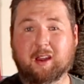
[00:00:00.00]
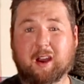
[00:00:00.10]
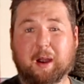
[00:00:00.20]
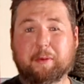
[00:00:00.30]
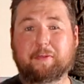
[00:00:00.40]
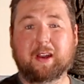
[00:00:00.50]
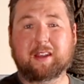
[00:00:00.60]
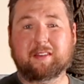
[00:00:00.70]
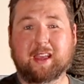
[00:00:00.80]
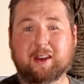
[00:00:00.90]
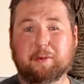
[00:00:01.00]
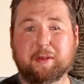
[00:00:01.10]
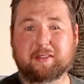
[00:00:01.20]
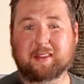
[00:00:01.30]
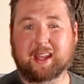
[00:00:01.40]
Harbor Freight is a hit or
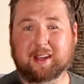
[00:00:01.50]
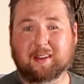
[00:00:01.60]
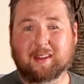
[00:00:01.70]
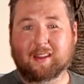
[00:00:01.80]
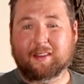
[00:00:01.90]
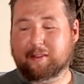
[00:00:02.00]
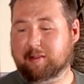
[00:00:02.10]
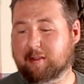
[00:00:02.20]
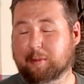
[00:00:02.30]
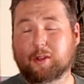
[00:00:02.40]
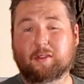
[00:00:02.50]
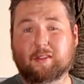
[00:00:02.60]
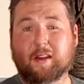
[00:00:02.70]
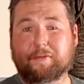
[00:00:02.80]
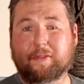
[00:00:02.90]
miss thing. There's some good
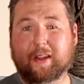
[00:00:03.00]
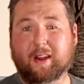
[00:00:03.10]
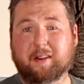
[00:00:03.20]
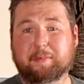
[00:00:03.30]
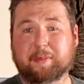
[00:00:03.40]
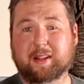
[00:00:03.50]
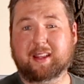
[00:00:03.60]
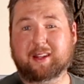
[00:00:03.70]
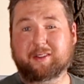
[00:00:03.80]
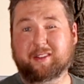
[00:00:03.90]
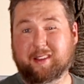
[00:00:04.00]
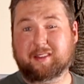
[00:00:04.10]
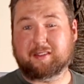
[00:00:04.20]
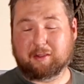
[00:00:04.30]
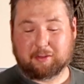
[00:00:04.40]
stuff there, but then there's
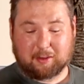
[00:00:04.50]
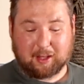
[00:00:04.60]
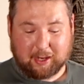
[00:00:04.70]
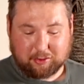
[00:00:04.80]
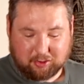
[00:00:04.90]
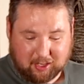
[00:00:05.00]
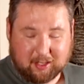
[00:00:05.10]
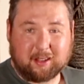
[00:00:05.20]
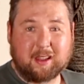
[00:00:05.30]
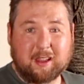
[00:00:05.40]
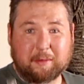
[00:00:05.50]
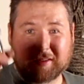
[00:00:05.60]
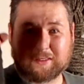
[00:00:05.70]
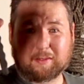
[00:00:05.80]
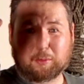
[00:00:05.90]
also a lot of junk.
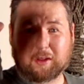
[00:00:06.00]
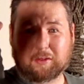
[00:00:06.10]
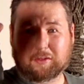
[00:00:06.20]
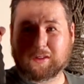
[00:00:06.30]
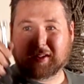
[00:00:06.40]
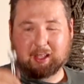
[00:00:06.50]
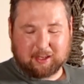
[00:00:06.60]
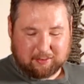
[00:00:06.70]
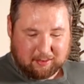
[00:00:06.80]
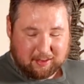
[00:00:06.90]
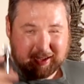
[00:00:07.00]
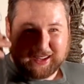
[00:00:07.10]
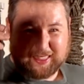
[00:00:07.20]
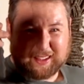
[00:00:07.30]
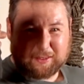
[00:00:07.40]
This is one of those good things. Uh,
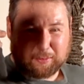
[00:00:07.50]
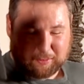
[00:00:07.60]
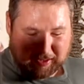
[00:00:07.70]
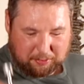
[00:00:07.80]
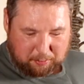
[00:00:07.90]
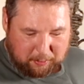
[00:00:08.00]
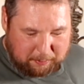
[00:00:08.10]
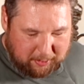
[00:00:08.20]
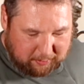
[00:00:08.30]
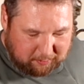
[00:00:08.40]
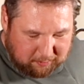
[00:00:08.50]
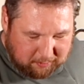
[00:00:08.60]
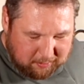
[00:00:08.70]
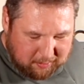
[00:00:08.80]
I think this was like three bucks.